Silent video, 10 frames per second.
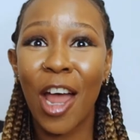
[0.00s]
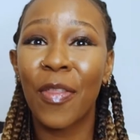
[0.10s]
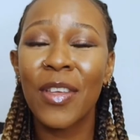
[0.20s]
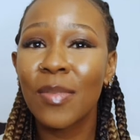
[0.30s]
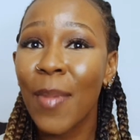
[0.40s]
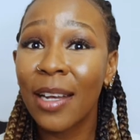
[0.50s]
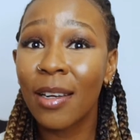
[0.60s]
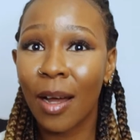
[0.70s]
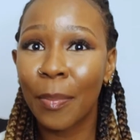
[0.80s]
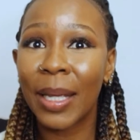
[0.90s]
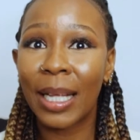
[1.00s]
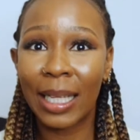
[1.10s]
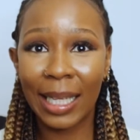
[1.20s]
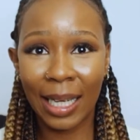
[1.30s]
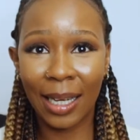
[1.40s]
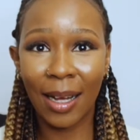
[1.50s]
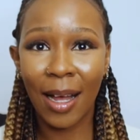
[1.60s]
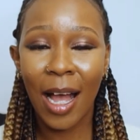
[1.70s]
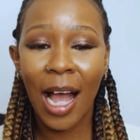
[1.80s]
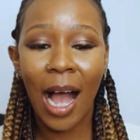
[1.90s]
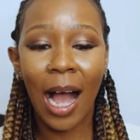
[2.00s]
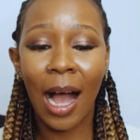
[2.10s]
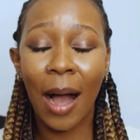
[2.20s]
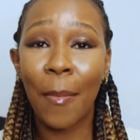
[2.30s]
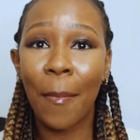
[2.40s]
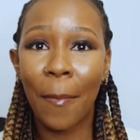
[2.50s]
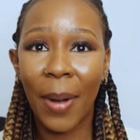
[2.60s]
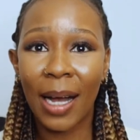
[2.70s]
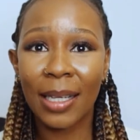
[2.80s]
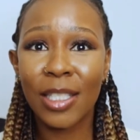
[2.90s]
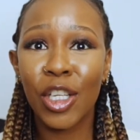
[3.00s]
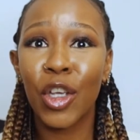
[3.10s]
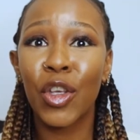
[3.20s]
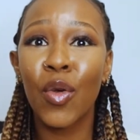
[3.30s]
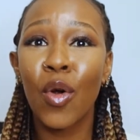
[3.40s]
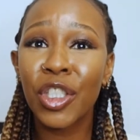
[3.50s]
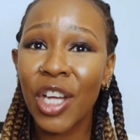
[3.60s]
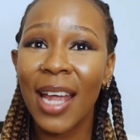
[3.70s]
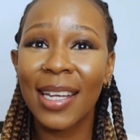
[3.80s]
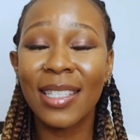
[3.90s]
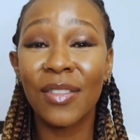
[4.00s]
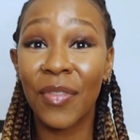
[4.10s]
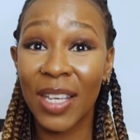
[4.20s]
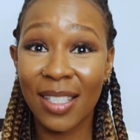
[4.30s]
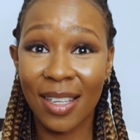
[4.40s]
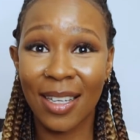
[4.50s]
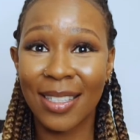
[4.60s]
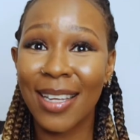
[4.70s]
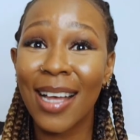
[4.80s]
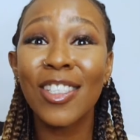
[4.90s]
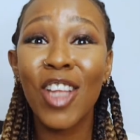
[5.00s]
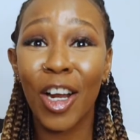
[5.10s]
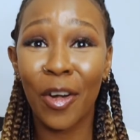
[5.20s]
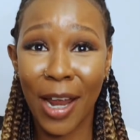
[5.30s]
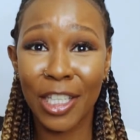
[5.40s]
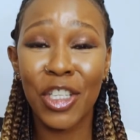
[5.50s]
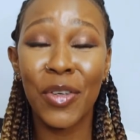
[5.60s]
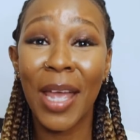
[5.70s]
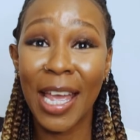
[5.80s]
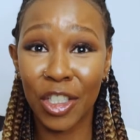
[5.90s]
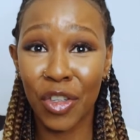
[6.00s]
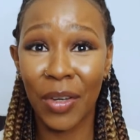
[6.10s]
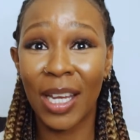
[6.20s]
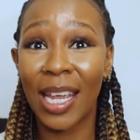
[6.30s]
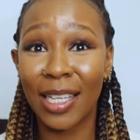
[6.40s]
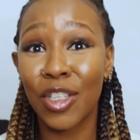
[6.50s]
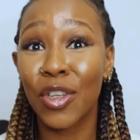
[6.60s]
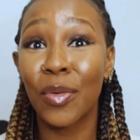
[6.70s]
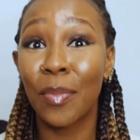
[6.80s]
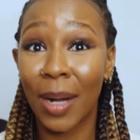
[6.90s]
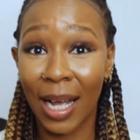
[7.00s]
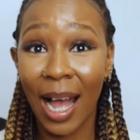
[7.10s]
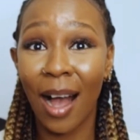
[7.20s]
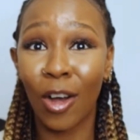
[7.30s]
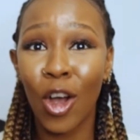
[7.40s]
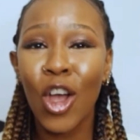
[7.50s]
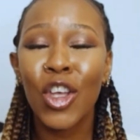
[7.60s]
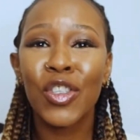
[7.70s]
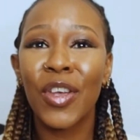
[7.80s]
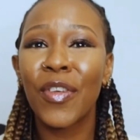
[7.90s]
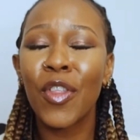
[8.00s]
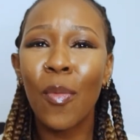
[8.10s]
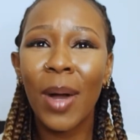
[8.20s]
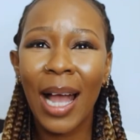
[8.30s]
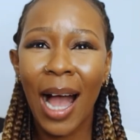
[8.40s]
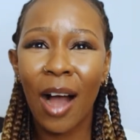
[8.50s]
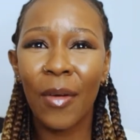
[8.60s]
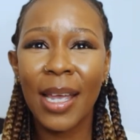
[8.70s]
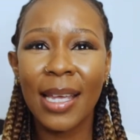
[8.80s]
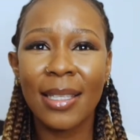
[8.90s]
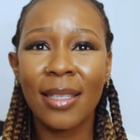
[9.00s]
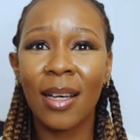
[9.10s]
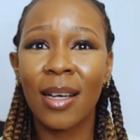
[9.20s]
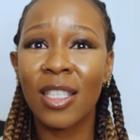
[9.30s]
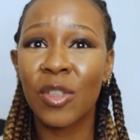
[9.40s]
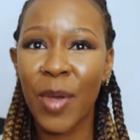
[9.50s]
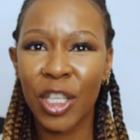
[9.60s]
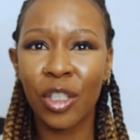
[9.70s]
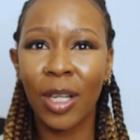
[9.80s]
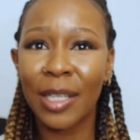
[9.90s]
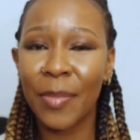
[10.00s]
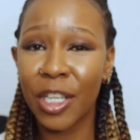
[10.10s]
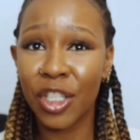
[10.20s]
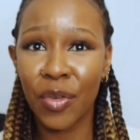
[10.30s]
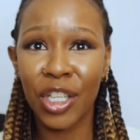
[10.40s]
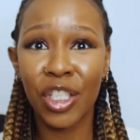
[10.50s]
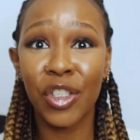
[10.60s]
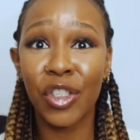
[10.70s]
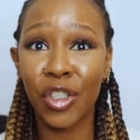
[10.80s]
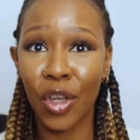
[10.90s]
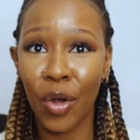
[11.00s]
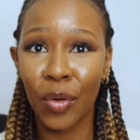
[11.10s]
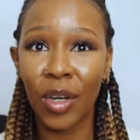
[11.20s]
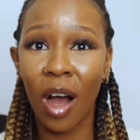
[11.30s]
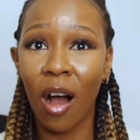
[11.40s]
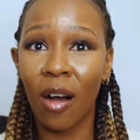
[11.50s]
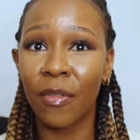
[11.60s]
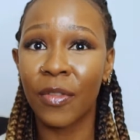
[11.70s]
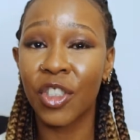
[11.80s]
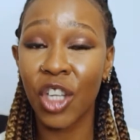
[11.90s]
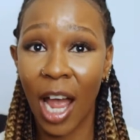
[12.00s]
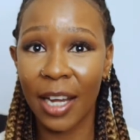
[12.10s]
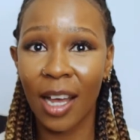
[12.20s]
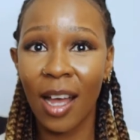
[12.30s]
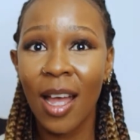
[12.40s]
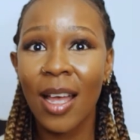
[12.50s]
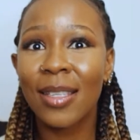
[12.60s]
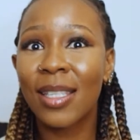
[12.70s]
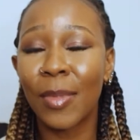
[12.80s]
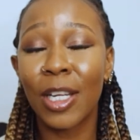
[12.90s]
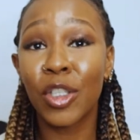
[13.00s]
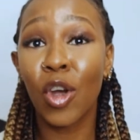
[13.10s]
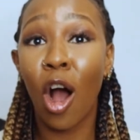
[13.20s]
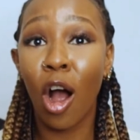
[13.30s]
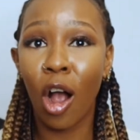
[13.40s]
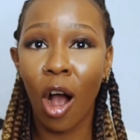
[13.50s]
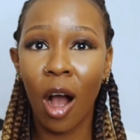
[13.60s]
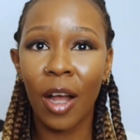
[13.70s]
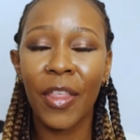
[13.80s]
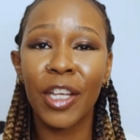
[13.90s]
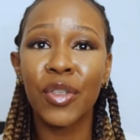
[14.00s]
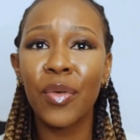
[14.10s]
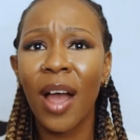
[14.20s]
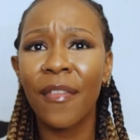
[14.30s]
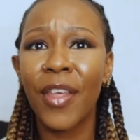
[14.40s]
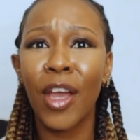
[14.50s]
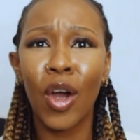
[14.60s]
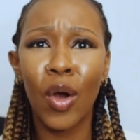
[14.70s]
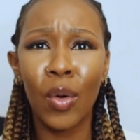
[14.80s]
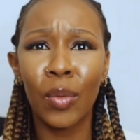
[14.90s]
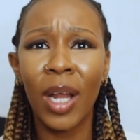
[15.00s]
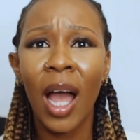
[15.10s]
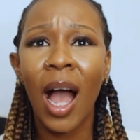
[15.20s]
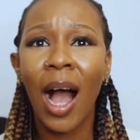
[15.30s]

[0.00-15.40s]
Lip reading: Now this might not be clear, but your Chinese visa does not grant you entry into Macau. So even though Macau is a special administration zone of China, similar to Hong Kong, they do have their own